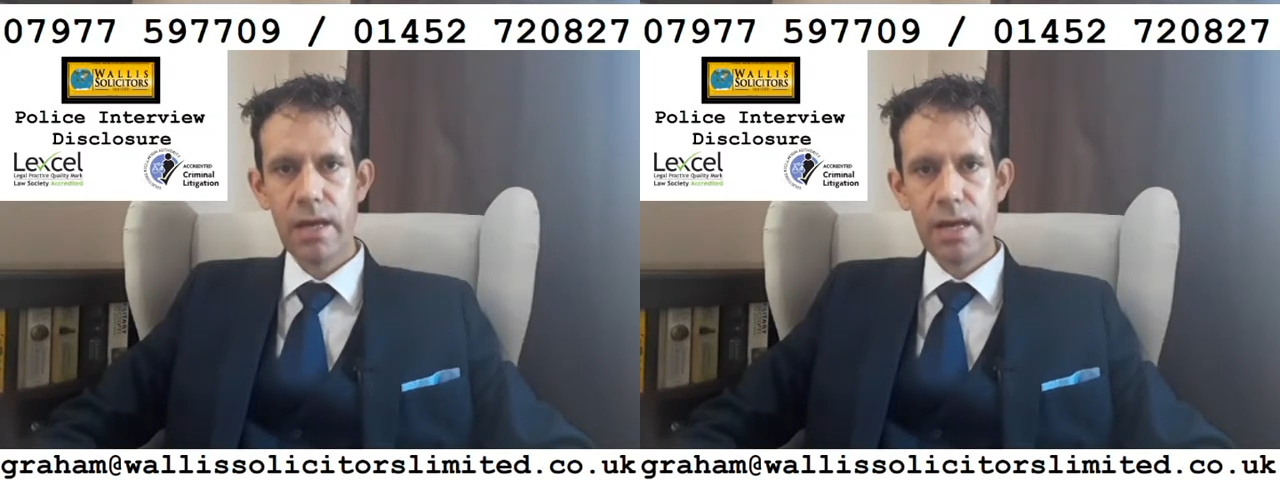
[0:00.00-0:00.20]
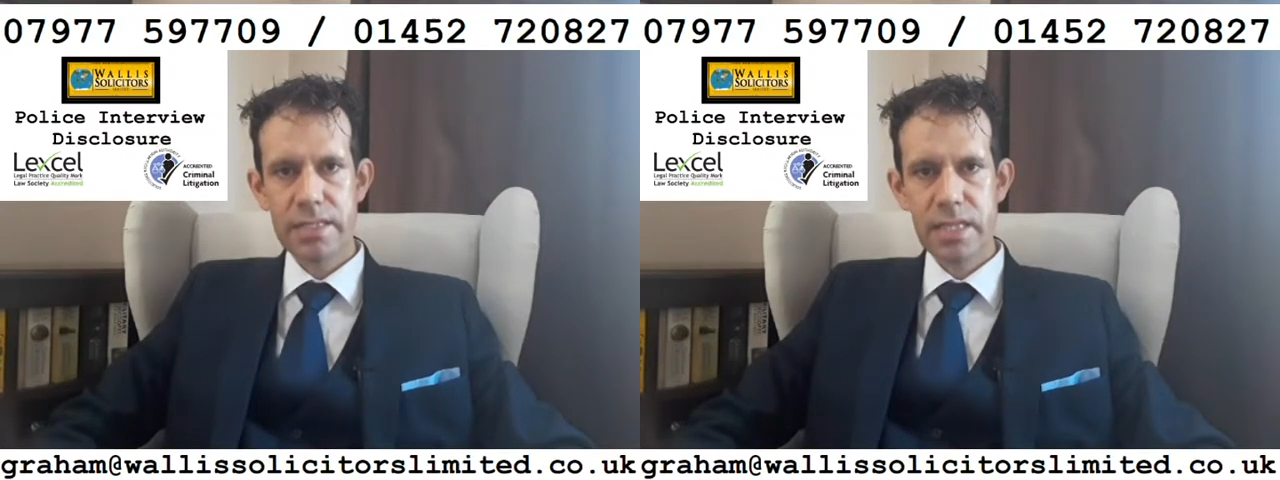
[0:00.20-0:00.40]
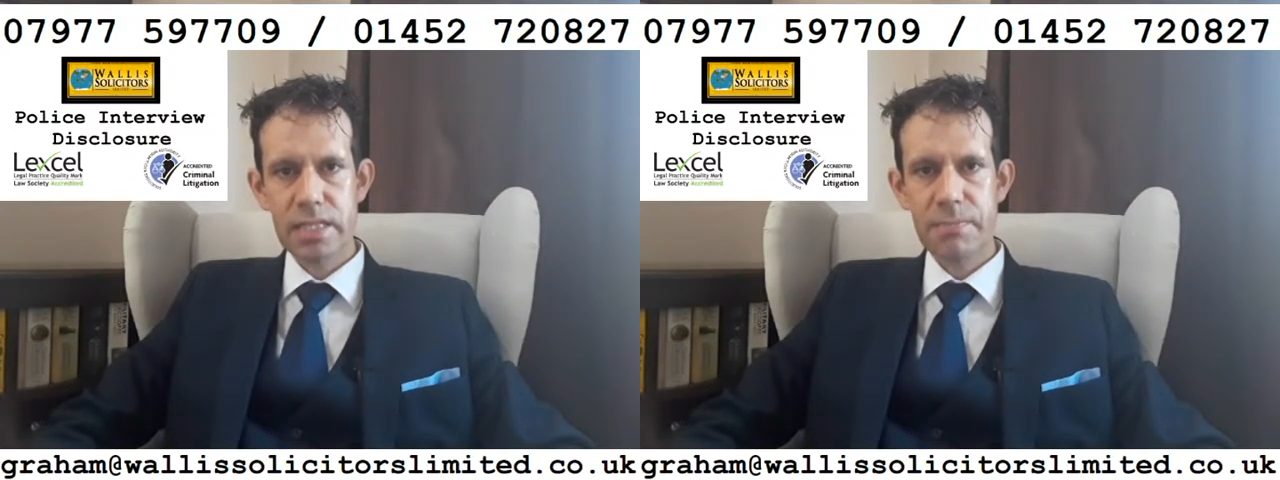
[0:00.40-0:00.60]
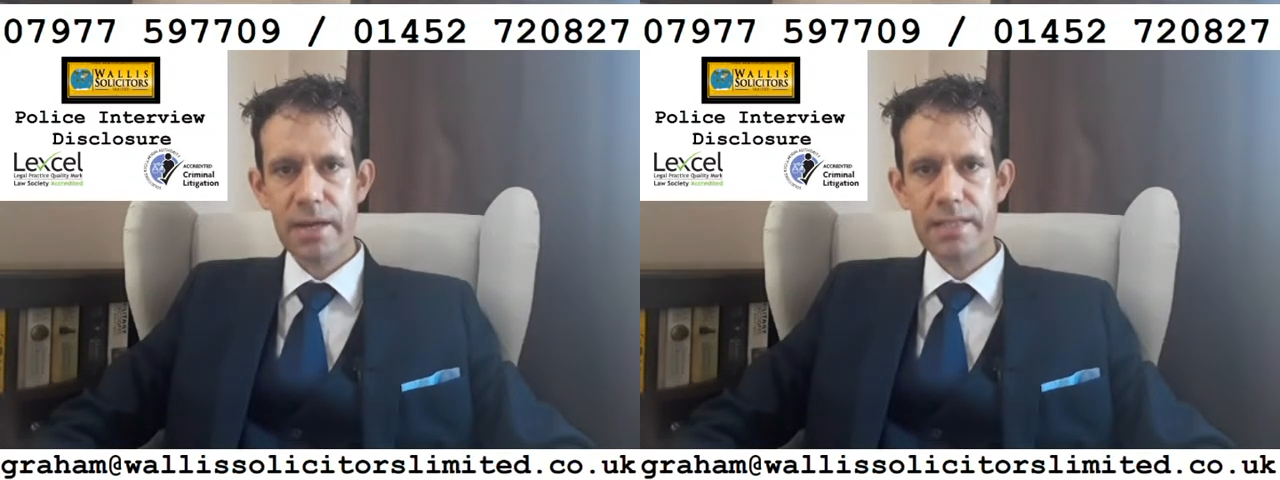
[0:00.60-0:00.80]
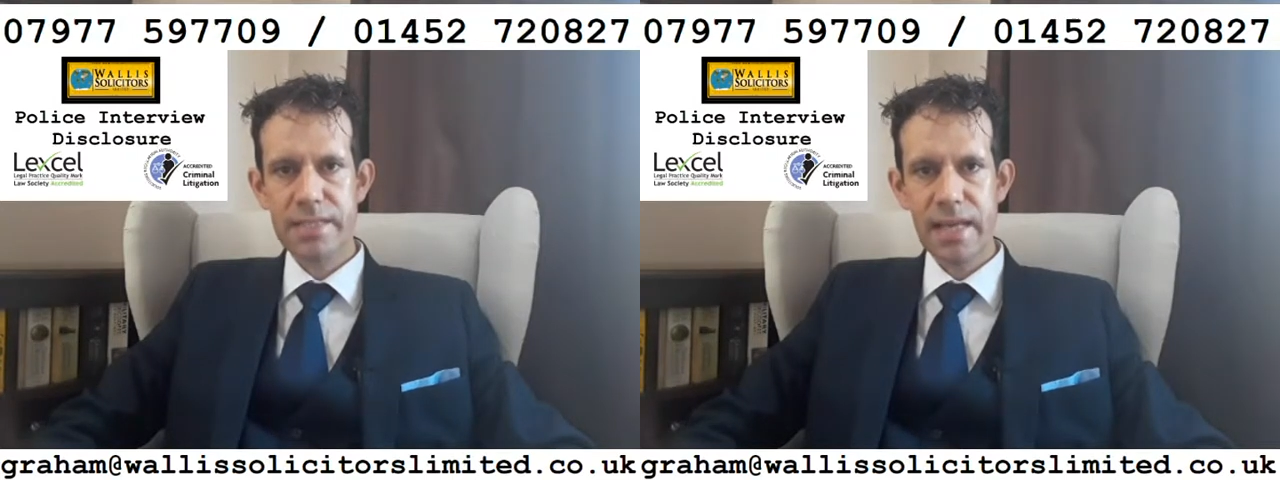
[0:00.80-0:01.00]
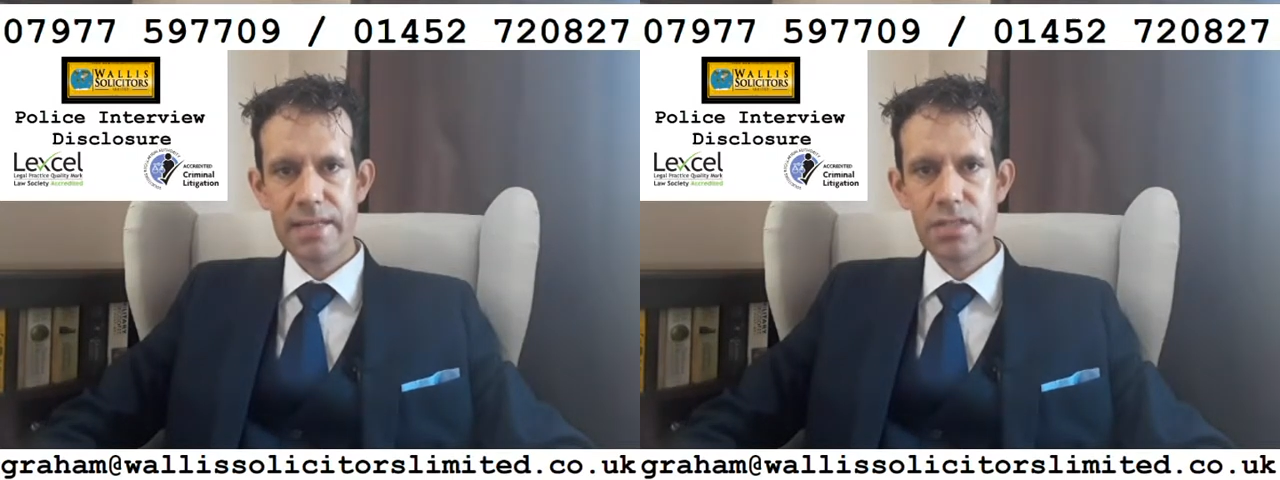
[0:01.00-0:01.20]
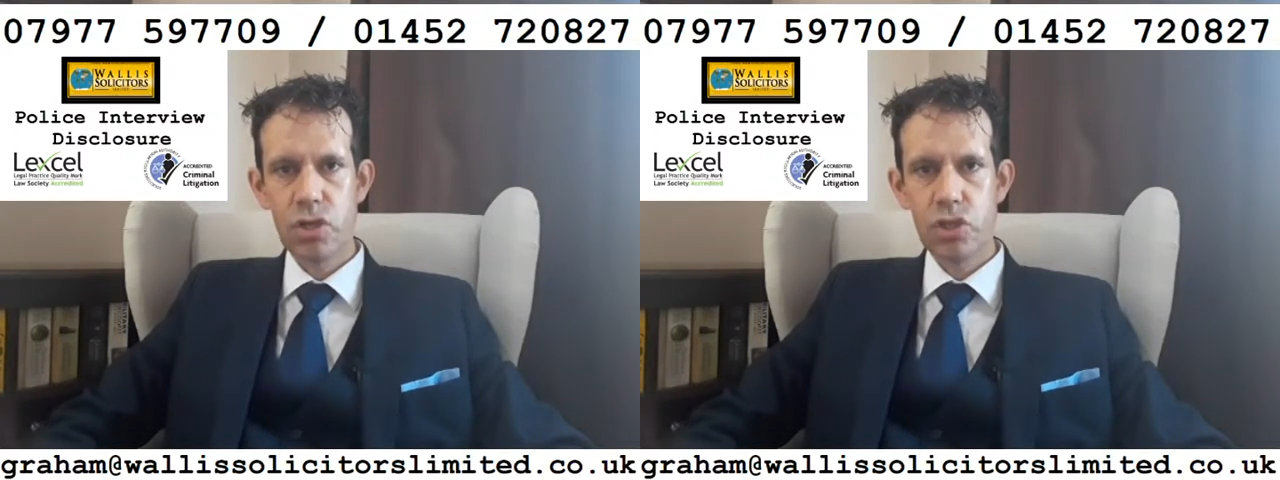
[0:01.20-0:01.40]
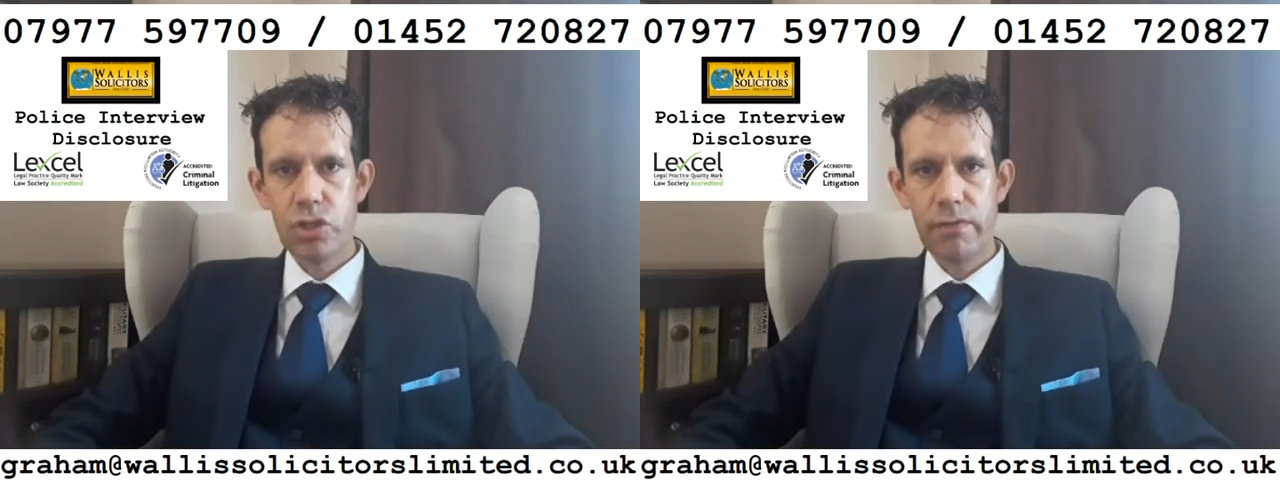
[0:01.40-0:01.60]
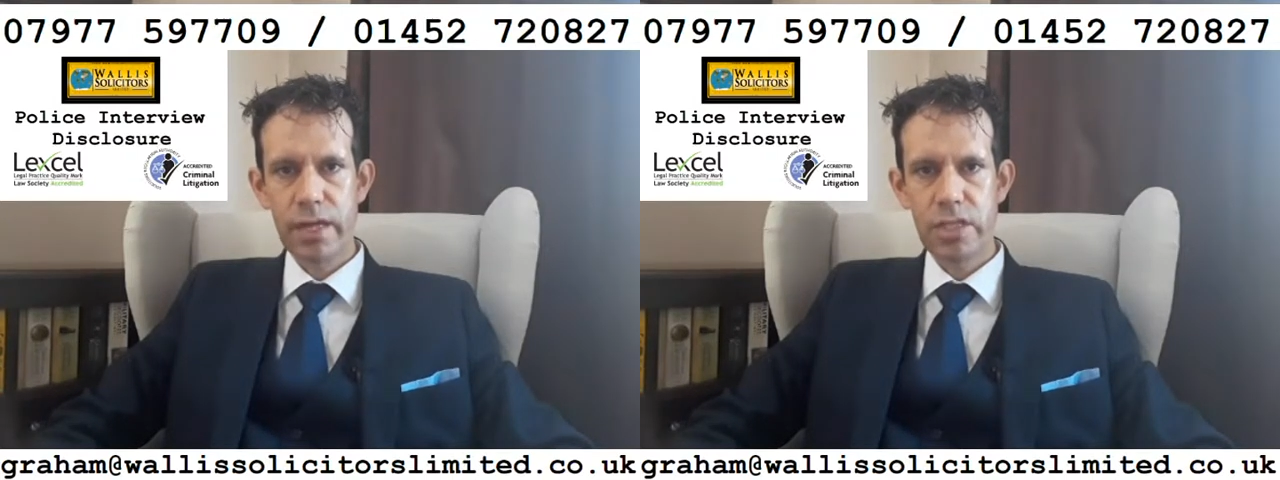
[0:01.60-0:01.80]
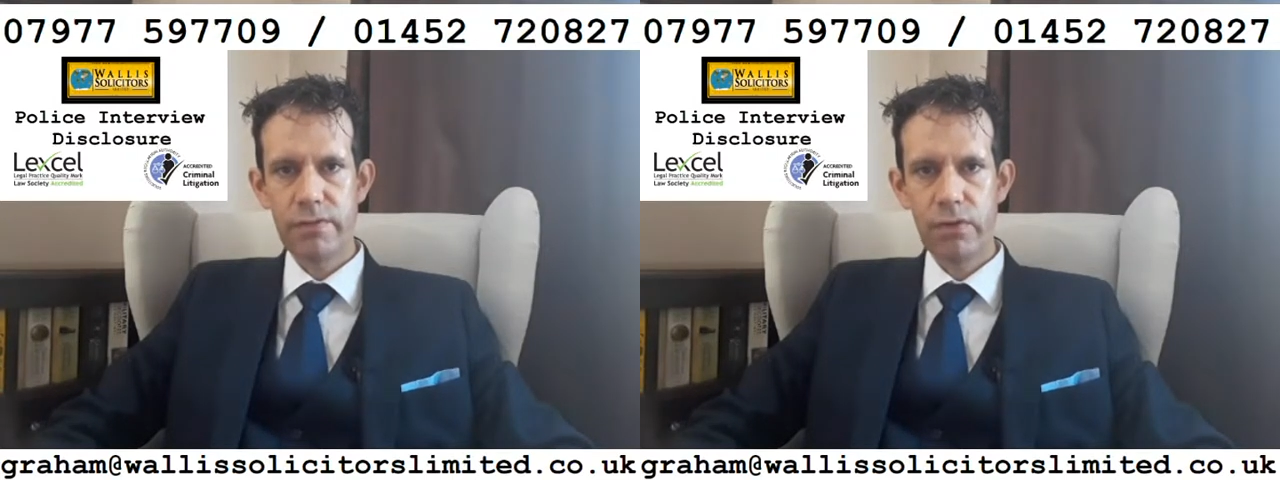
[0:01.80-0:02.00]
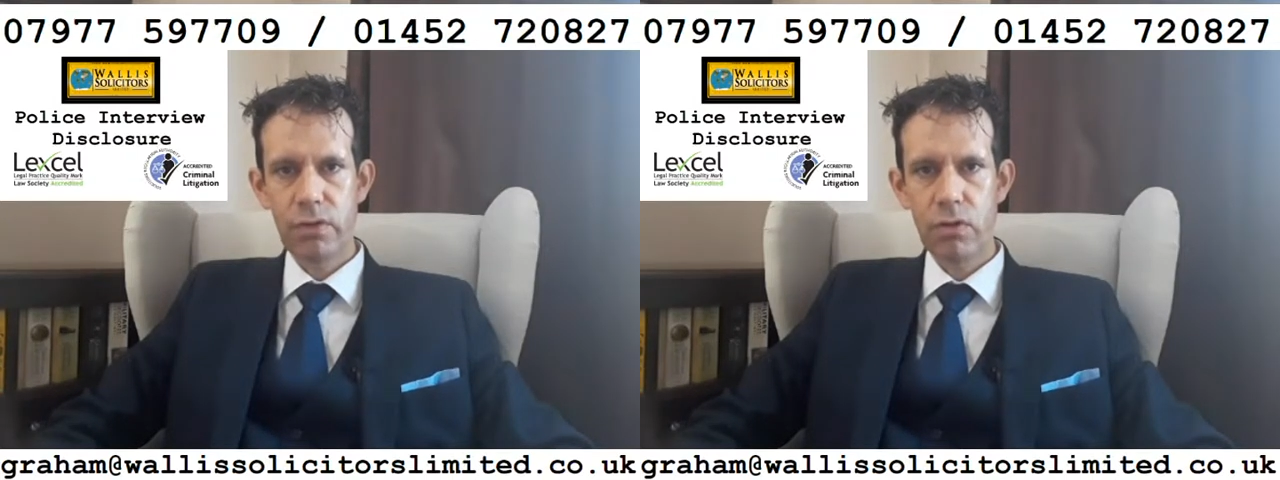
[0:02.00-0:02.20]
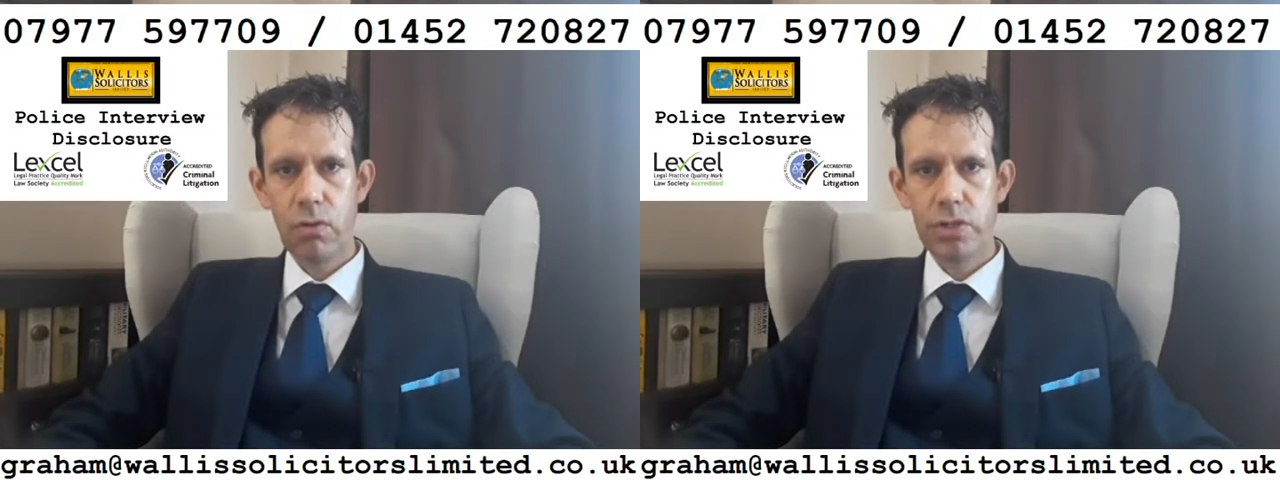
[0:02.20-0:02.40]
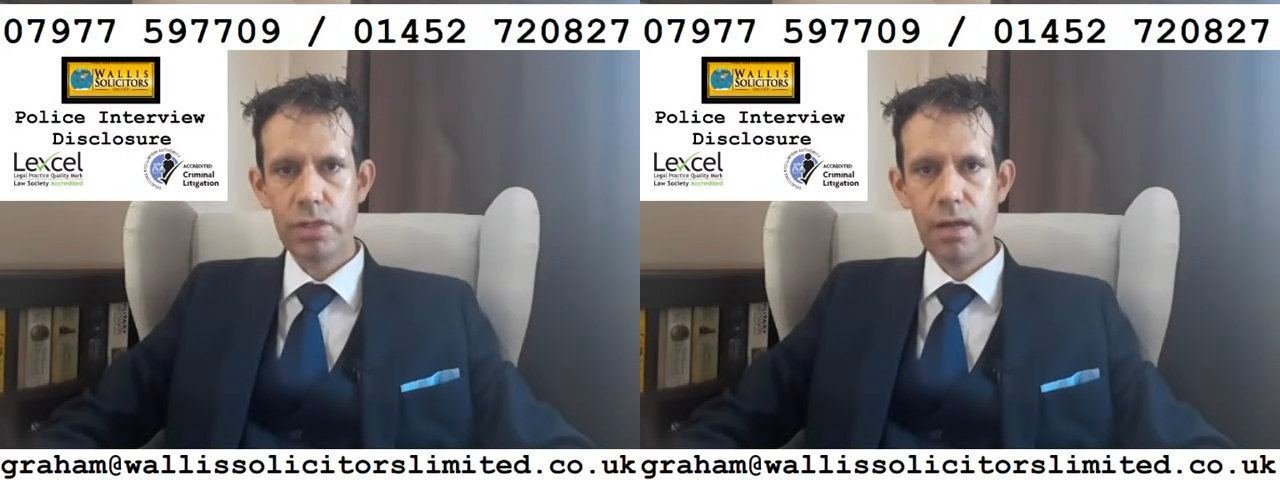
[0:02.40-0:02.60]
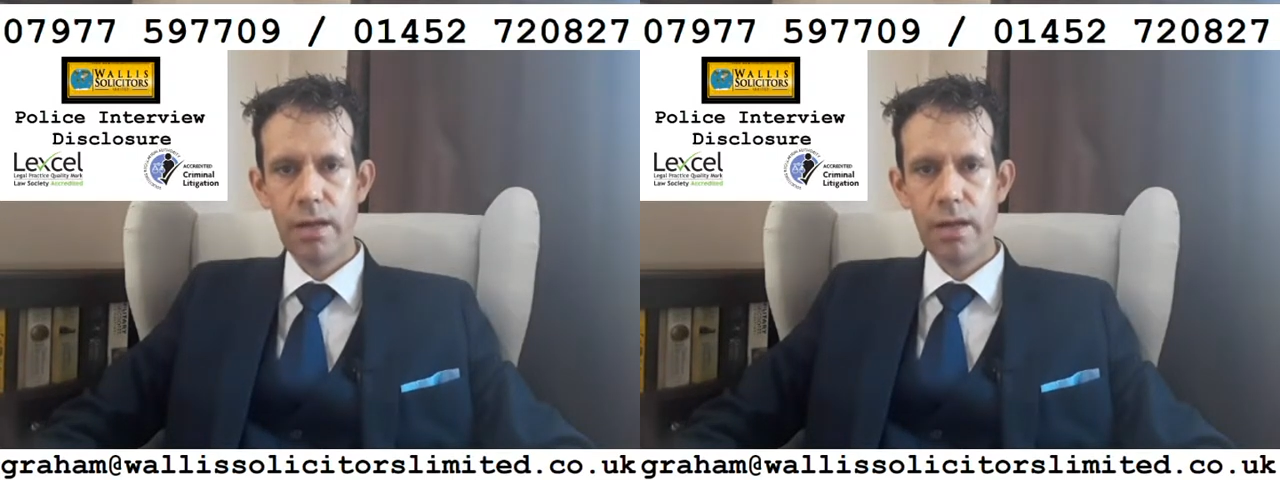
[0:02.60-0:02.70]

a suspect says during interview under caution.